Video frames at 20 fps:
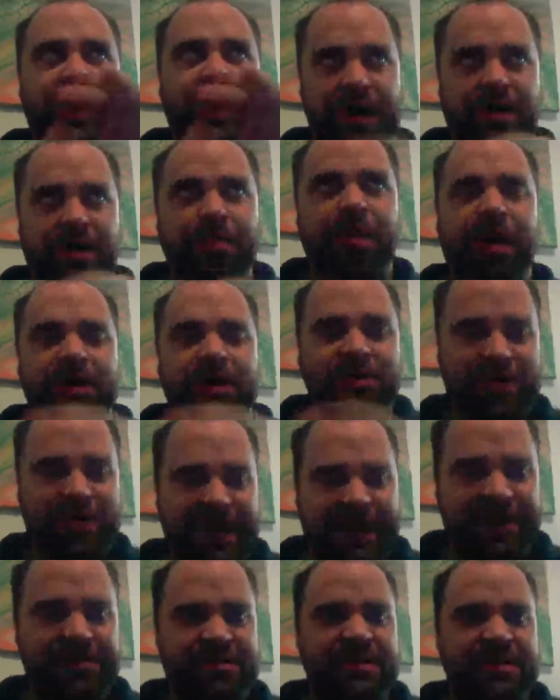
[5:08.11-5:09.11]
the Harry Potter
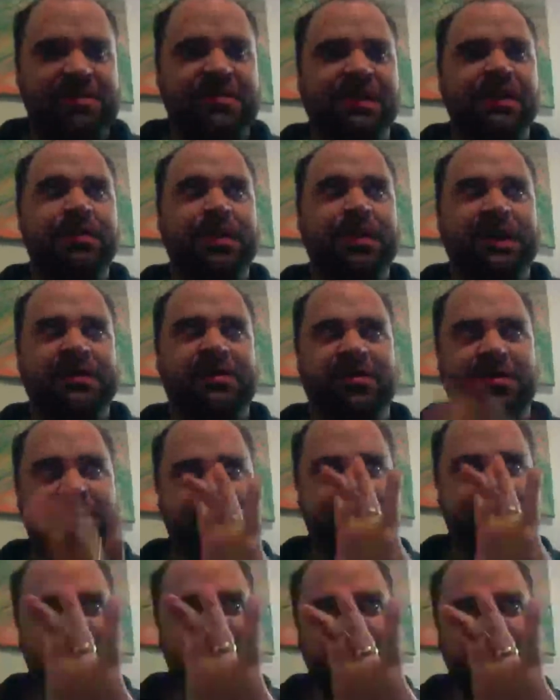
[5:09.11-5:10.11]
text is limited
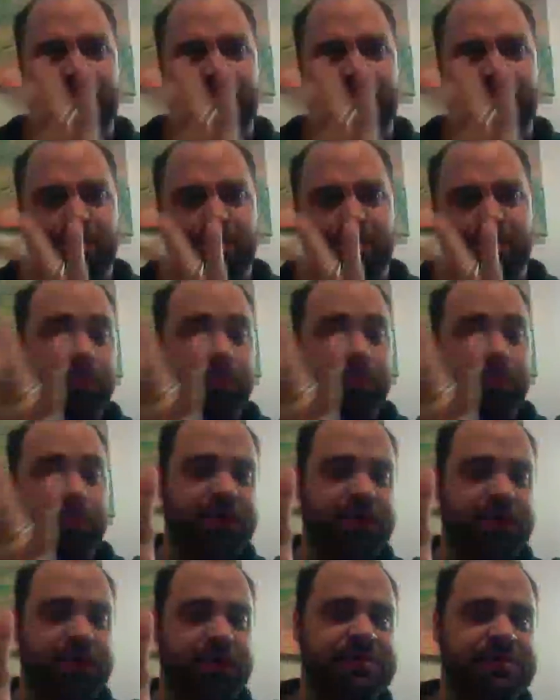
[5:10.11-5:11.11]
to the 7
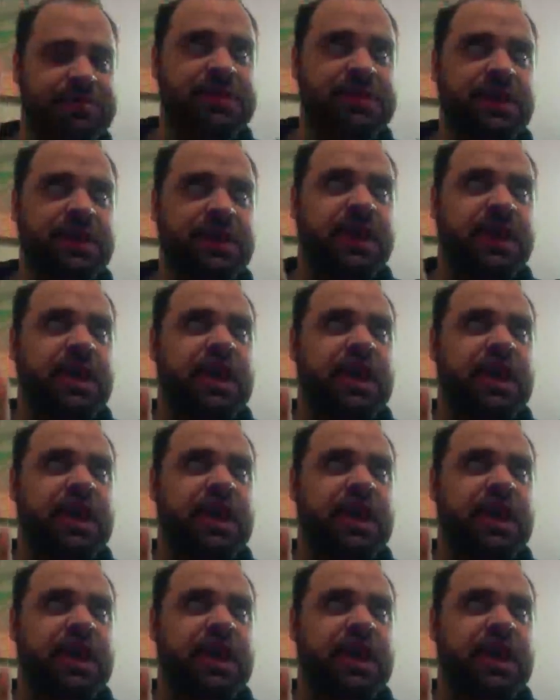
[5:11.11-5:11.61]
books